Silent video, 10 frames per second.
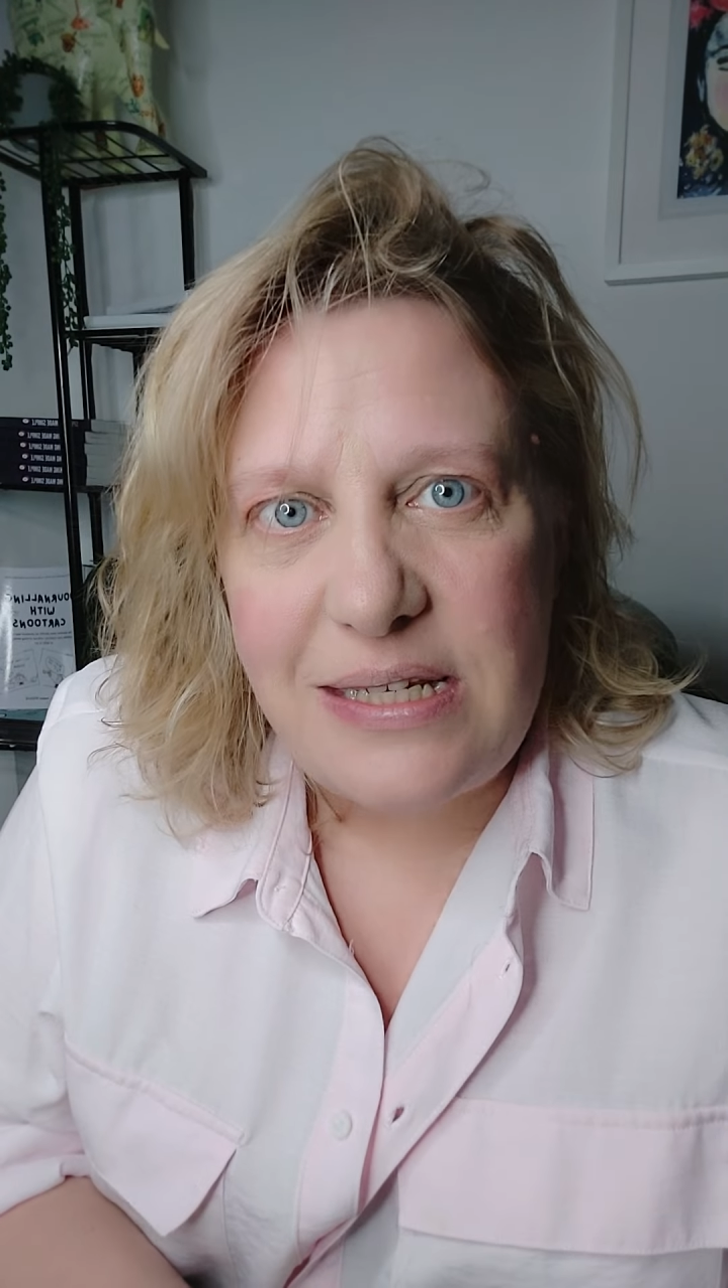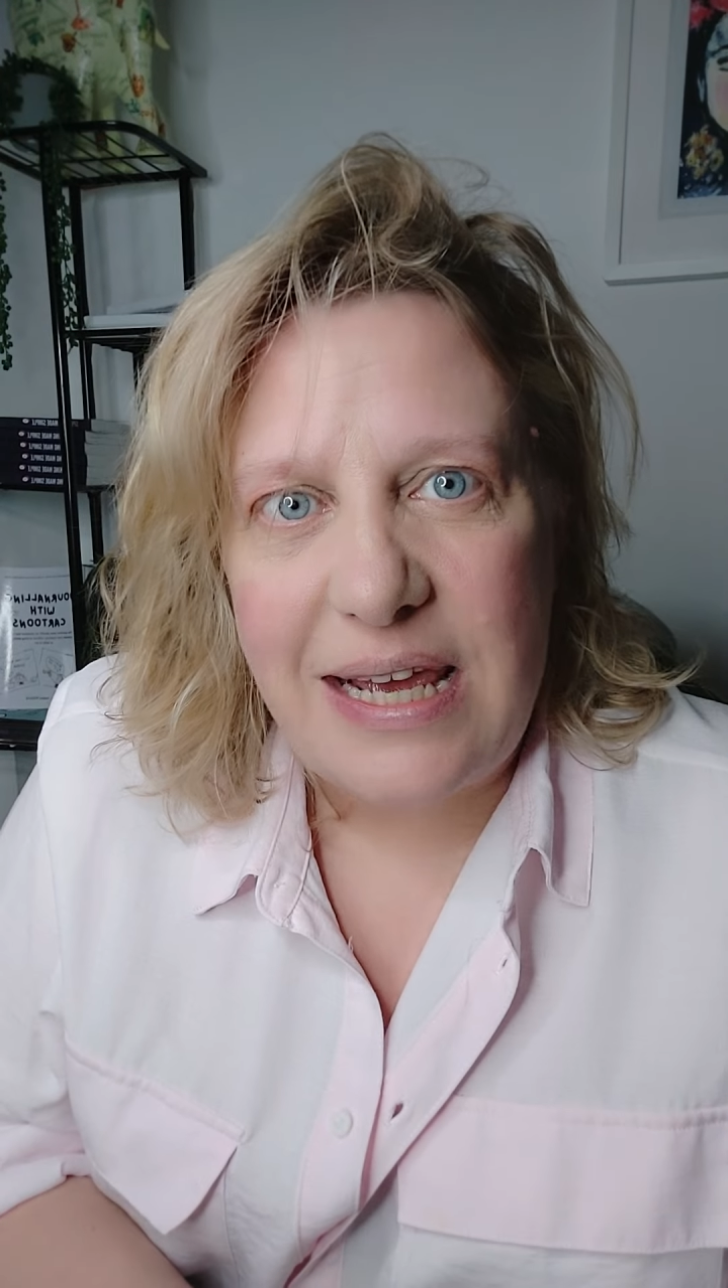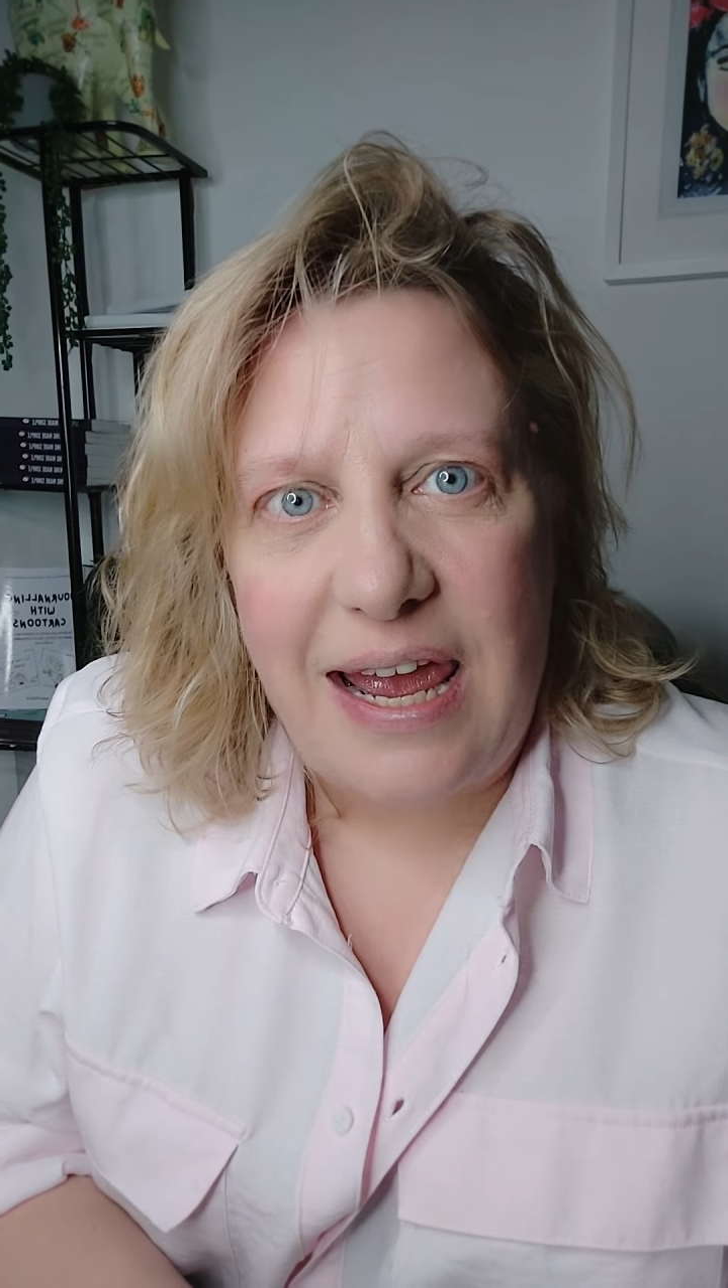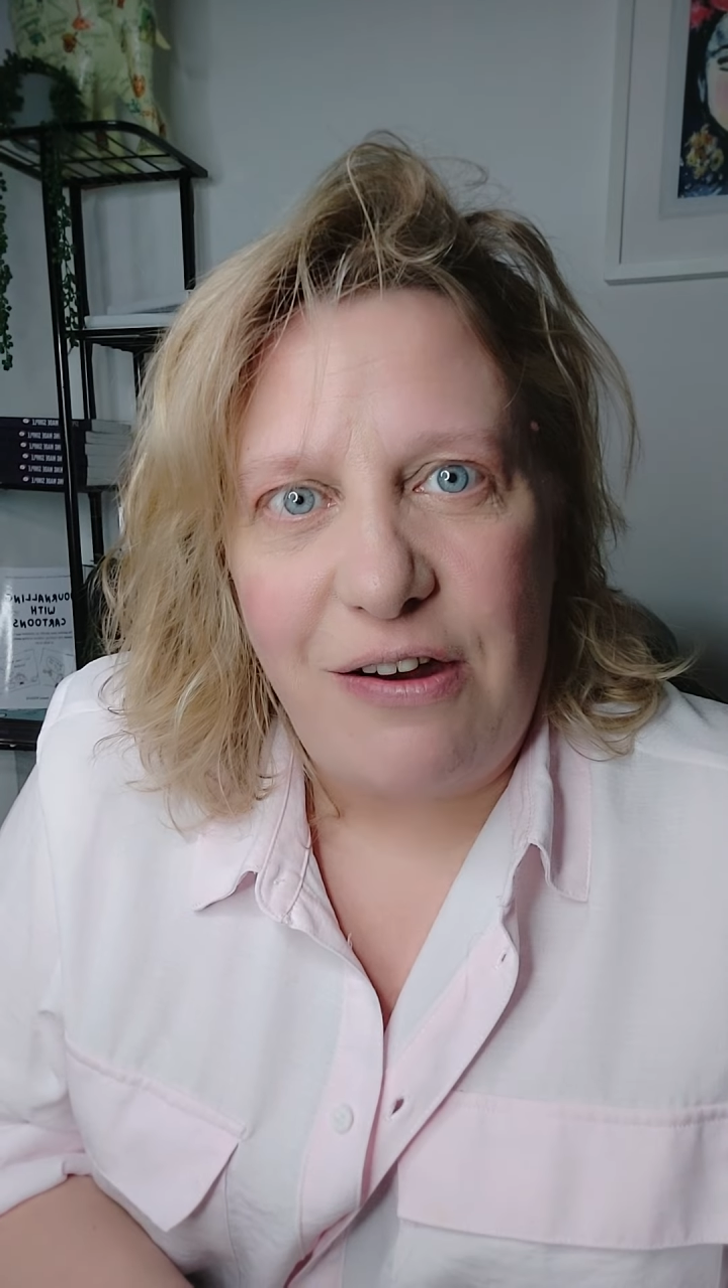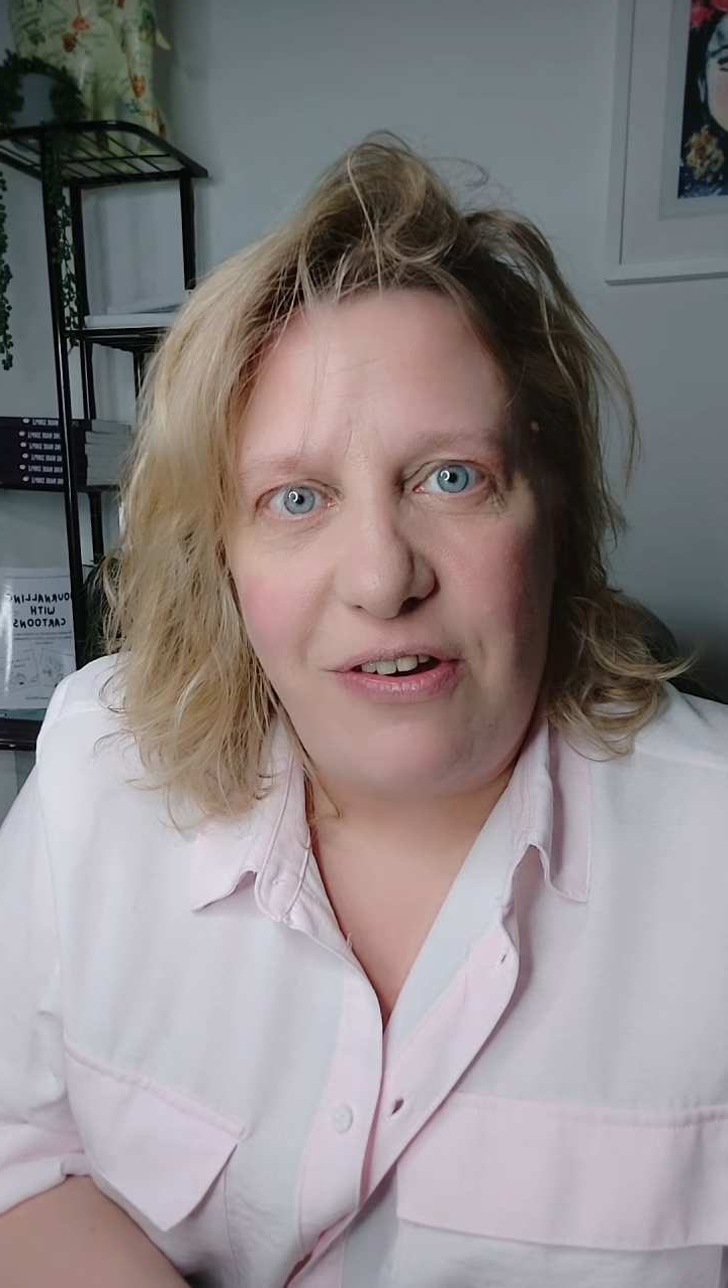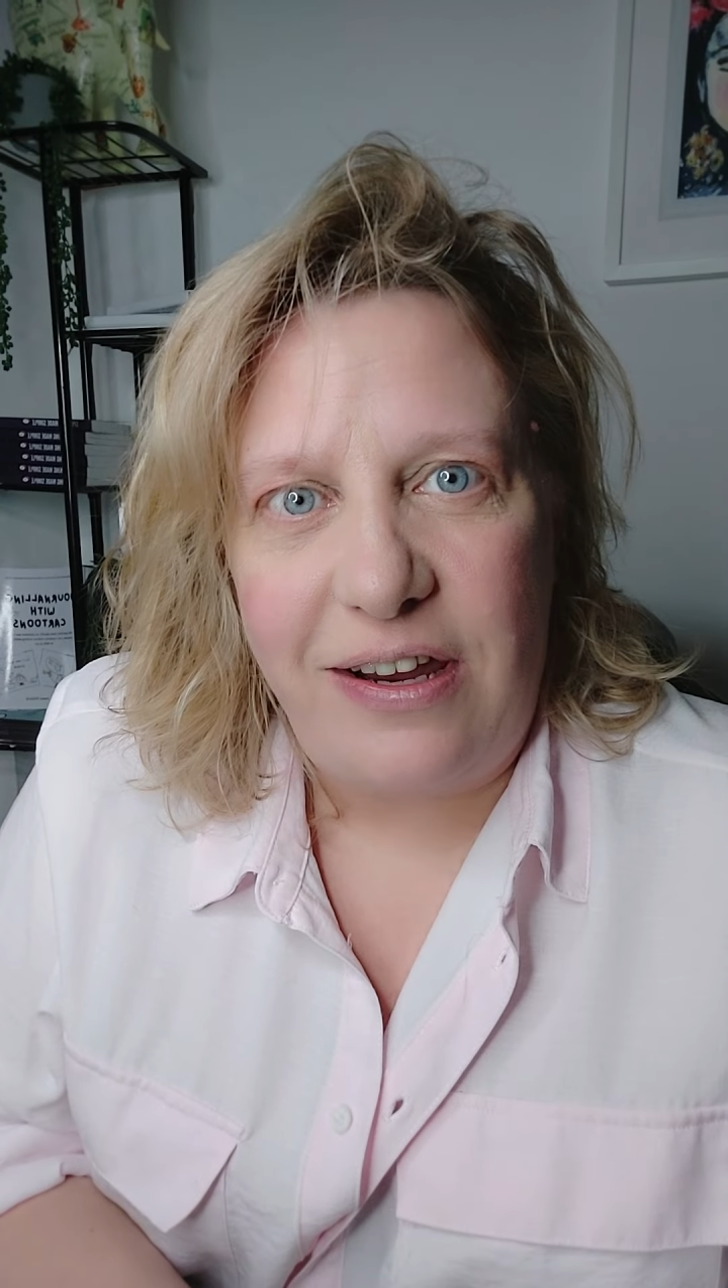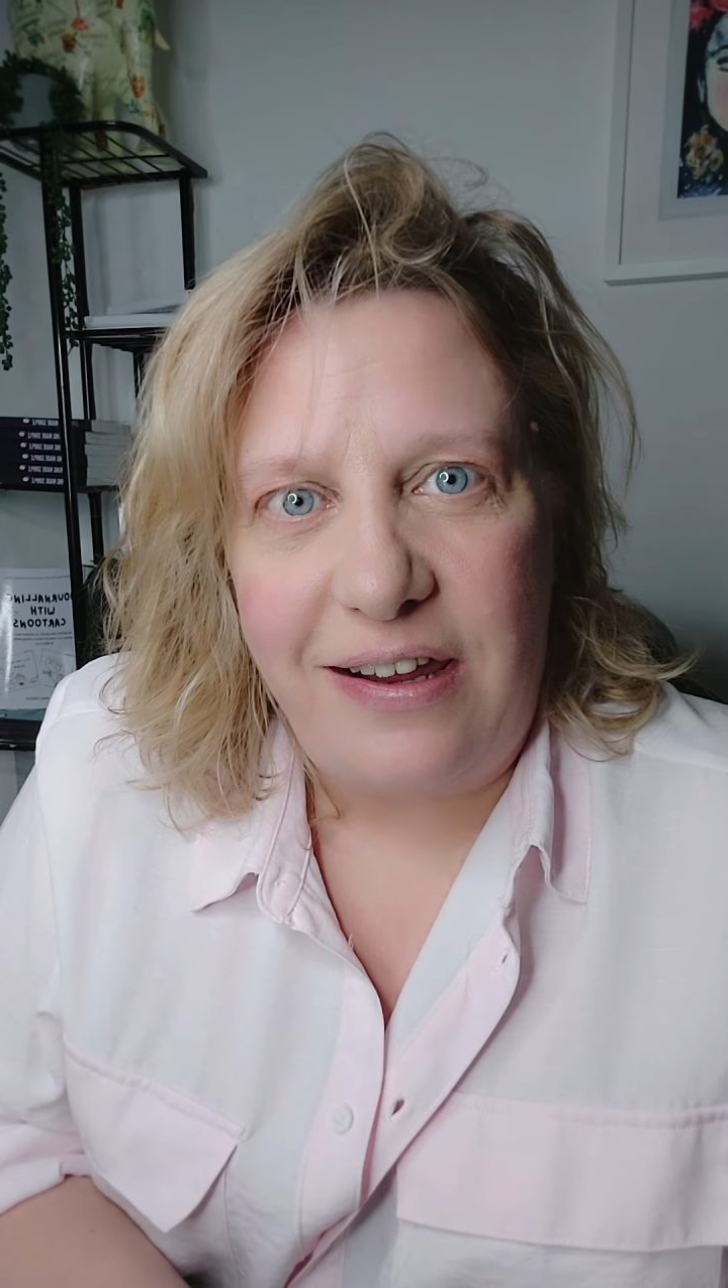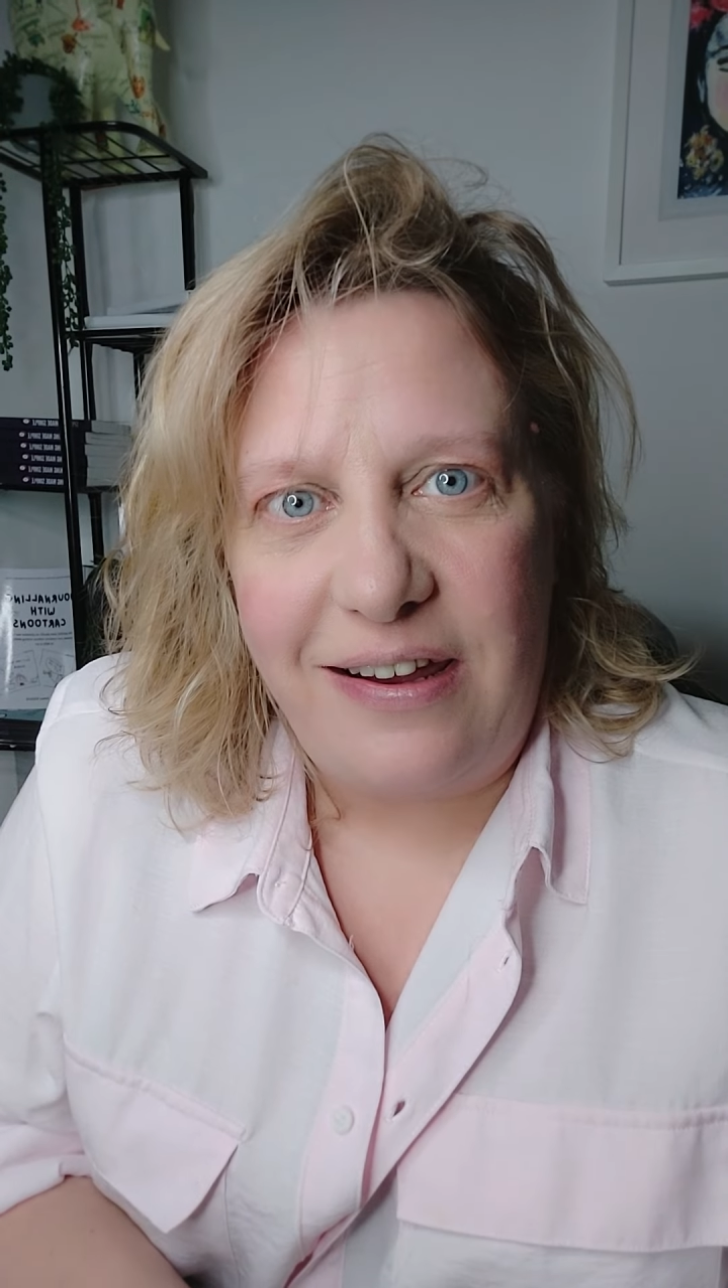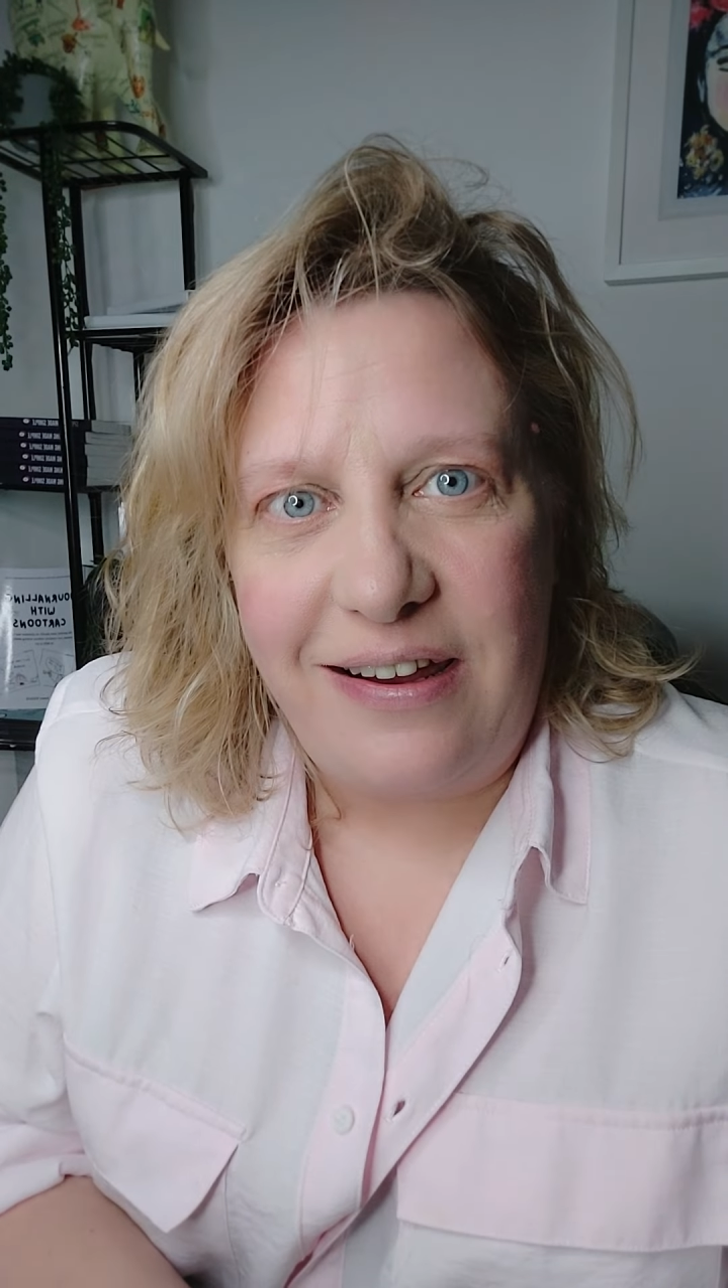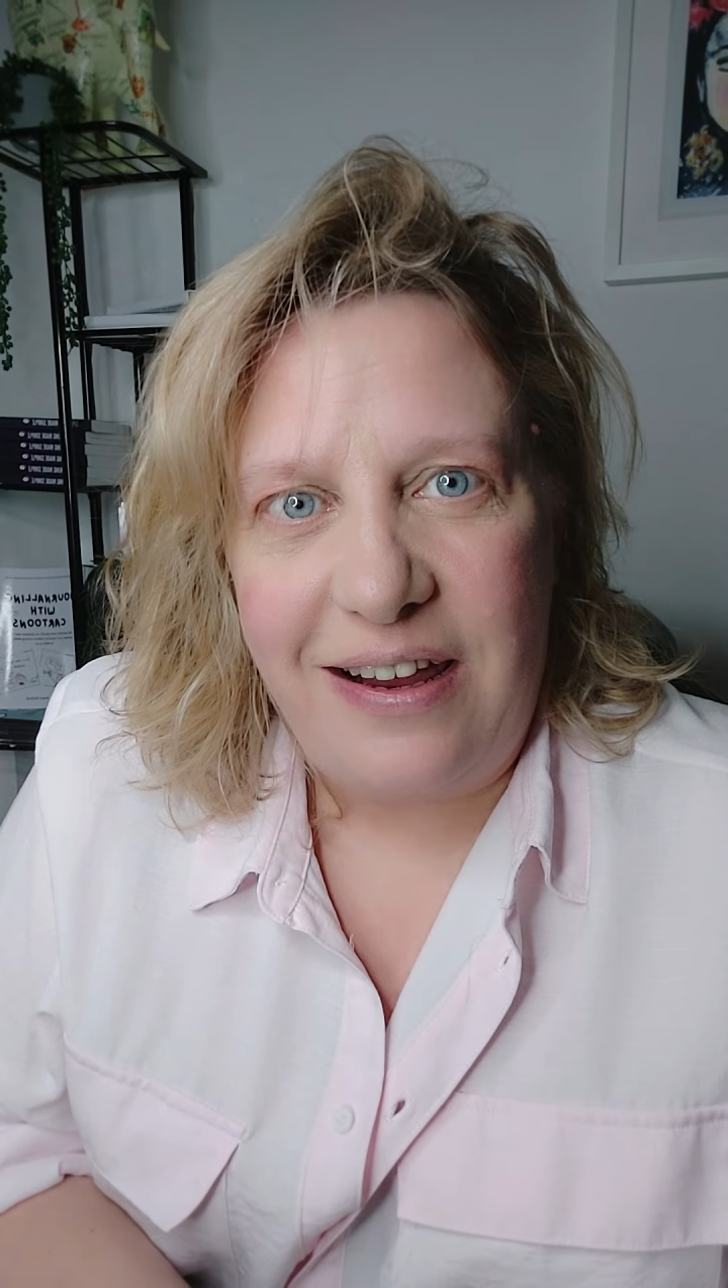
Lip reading: scary.